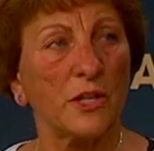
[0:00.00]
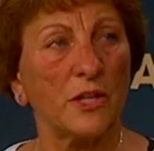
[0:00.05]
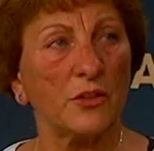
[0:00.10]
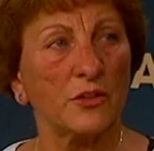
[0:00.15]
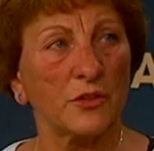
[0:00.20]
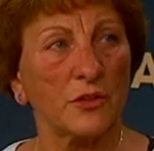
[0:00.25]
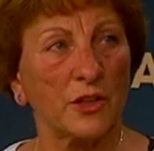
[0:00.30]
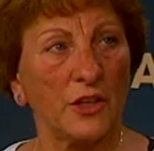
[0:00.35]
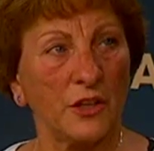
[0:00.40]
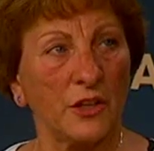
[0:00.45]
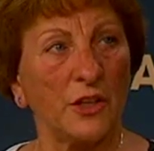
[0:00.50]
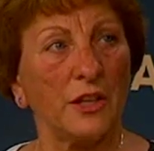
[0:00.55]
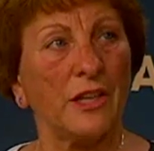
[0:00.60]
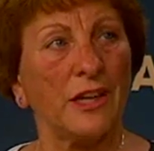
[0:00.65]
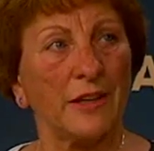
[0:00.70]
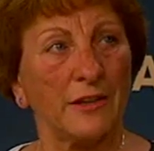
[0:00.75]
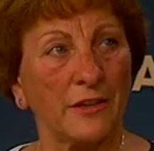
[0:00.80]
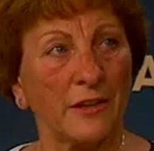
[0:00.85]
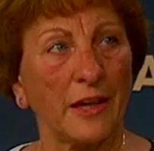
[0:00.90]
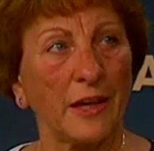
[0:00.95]
so that you can
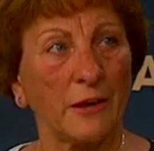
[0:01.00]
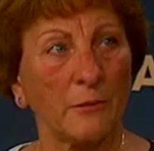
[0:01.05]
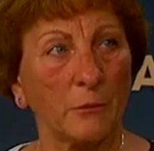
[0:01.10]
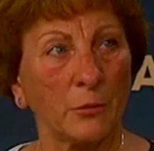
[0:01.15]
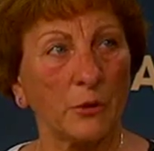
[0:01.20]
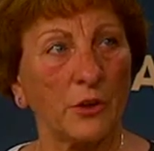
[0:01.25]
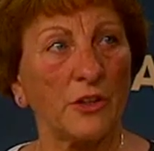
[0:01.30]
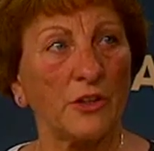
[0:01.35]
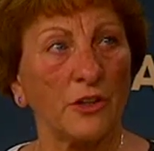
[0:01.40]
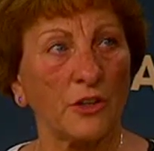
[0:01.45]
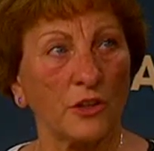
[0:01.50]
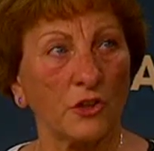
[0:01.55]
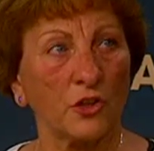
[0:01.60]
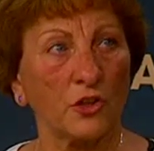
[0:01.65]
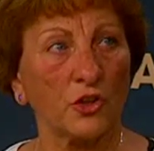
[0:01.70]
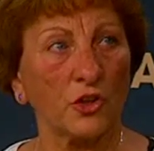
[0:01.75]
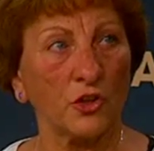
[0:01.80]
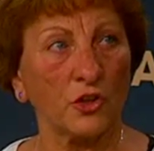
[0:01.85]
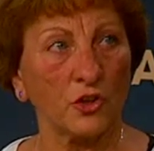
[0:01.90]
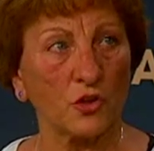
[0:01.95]
get that breathing under
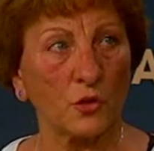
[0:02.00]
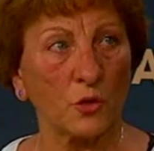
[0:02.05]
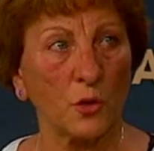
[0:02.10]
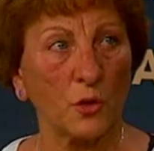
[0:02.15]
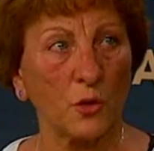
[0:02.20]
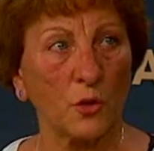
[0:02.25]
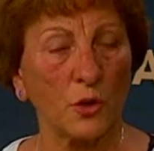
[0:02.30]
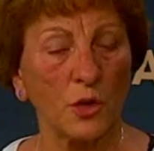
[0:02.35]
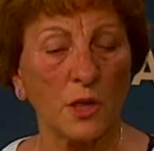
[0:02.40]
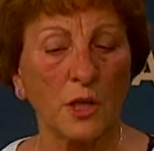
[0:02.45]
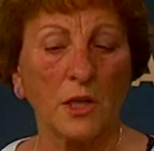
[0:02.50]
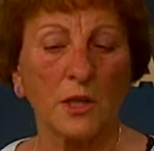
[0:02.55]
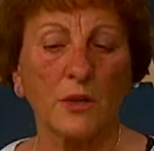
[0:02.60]
control.